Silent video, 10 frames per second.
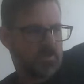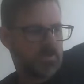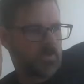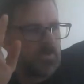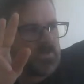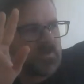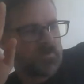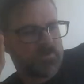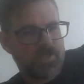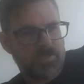to use the
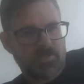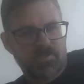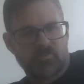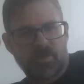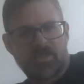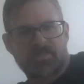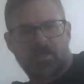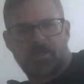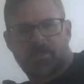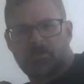rotation spin
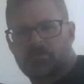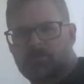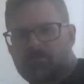cycle.